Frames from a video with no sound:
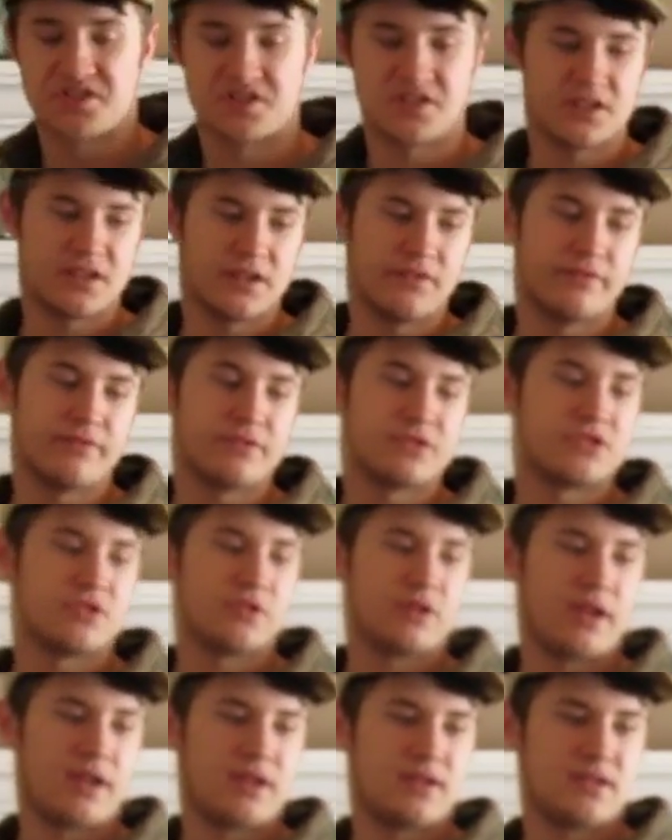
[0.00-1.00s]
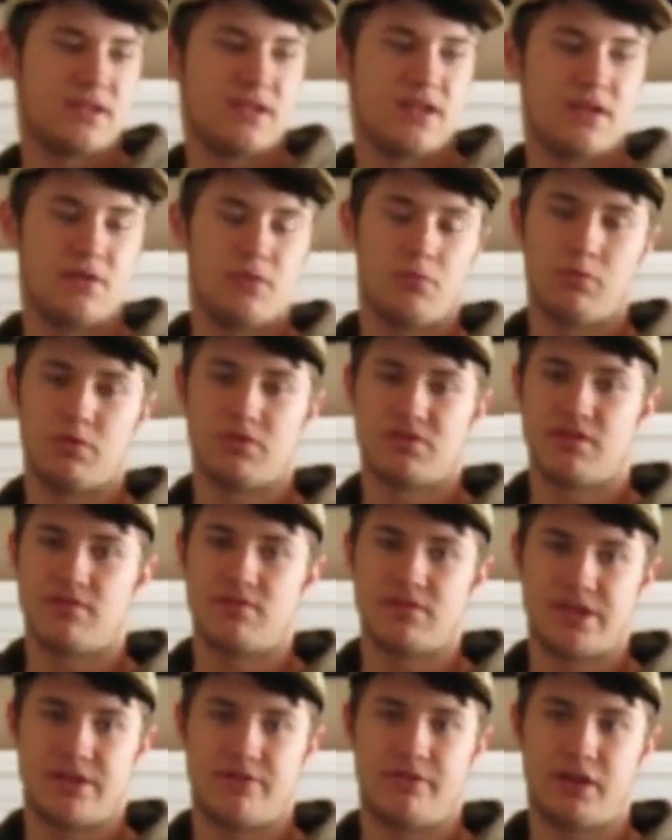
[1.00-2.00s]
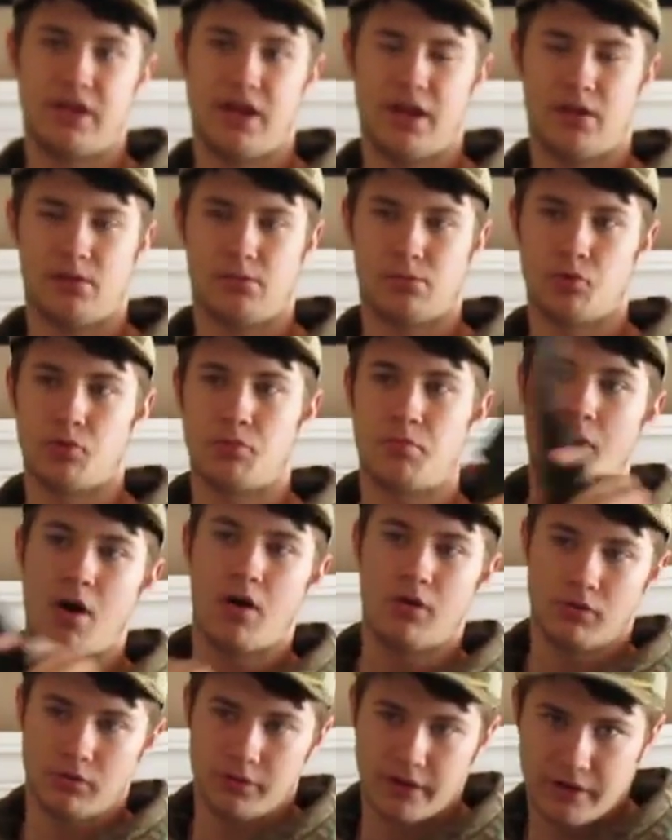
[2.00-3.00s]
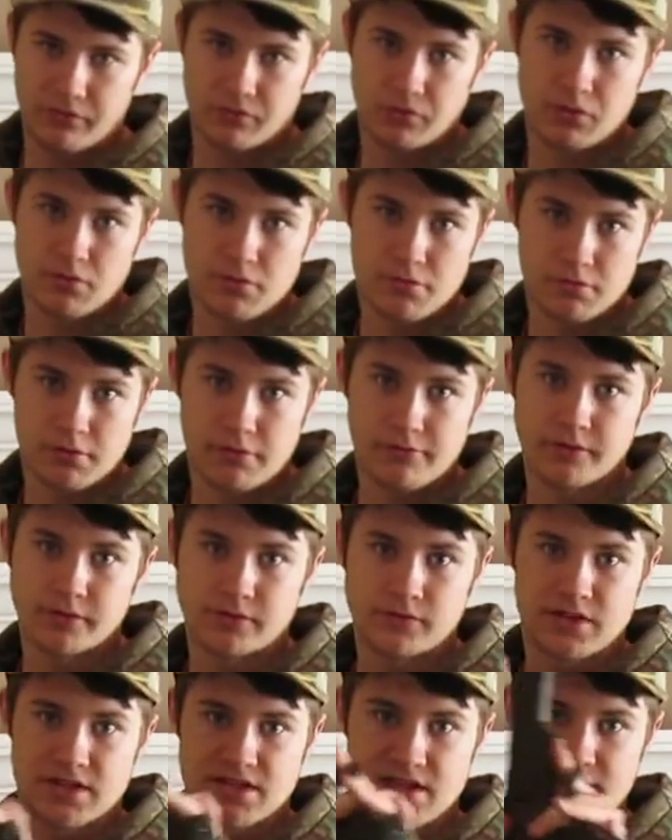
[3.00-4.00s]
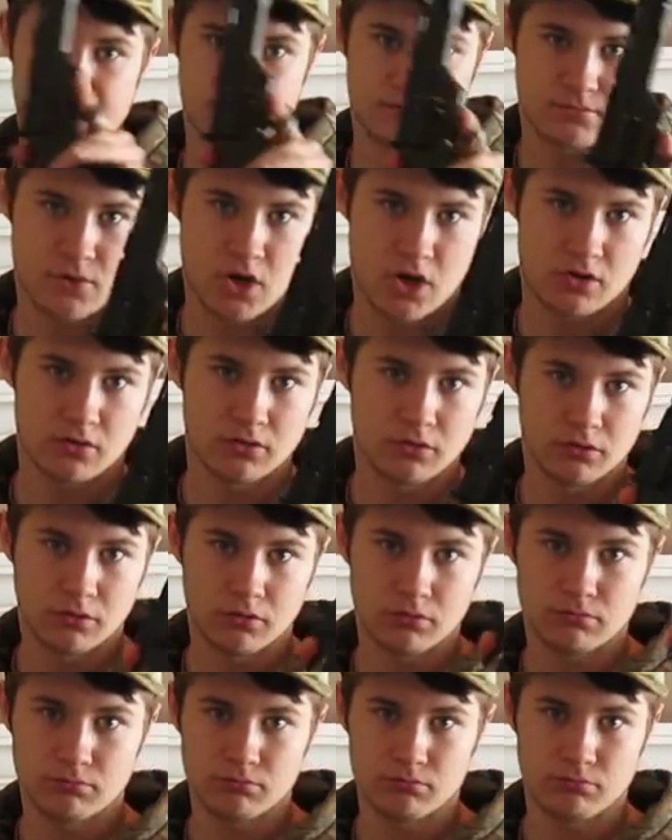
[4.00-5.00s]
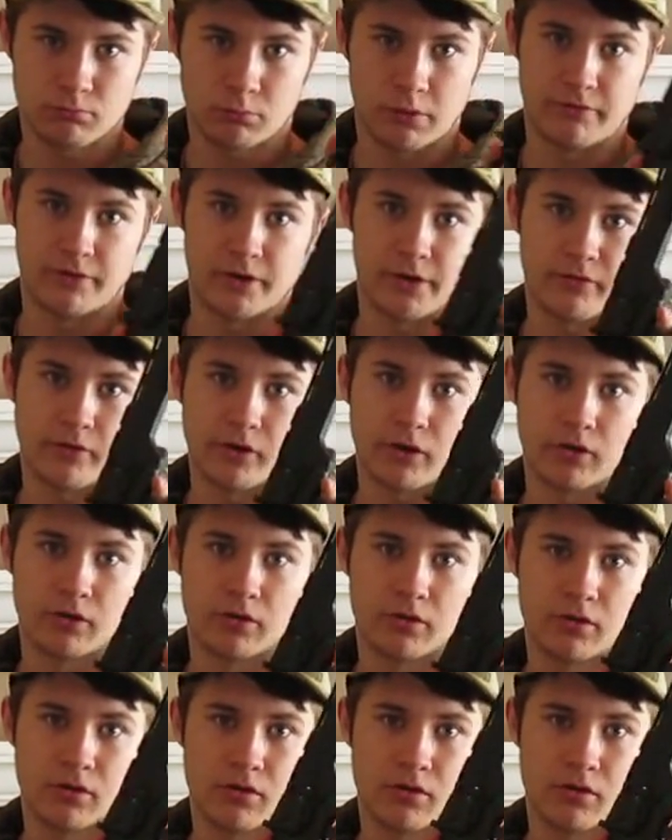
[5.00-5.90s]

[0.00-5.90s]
is the Vigilante 177 caliber, modeled after the 357 model Revolver.